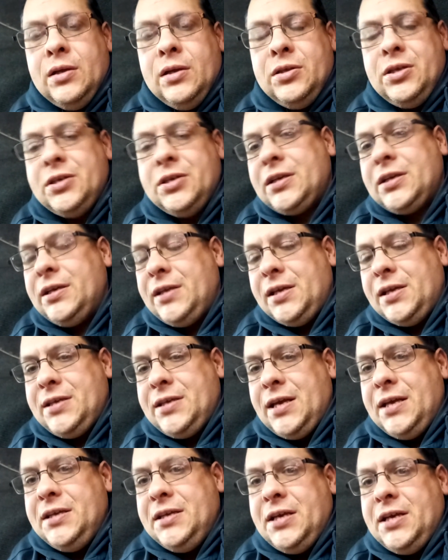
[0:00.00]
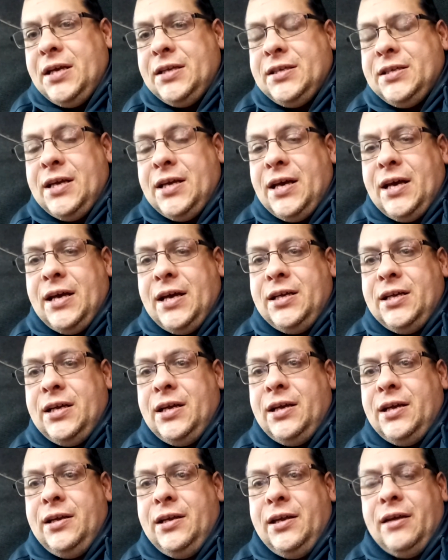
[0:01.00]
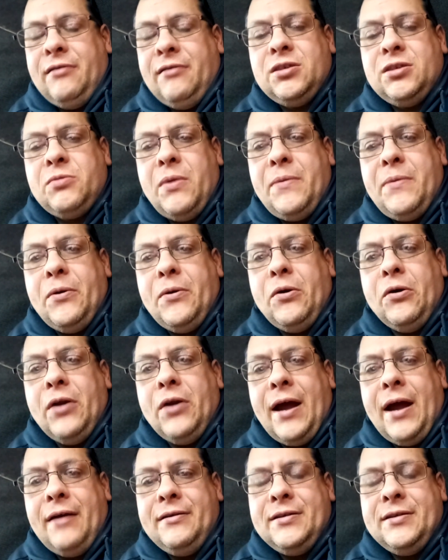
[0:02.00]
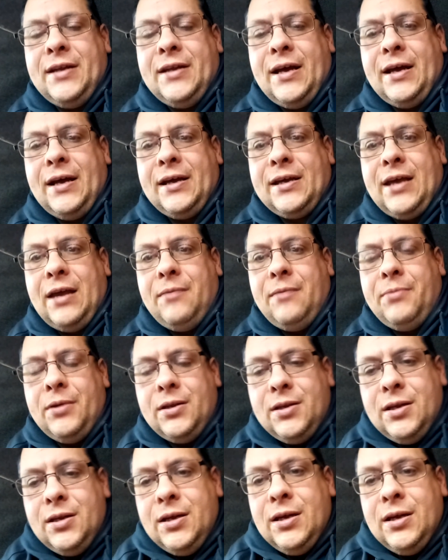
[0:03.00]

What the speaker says: just because it's easier to, you know, sweep it all out and that and keep it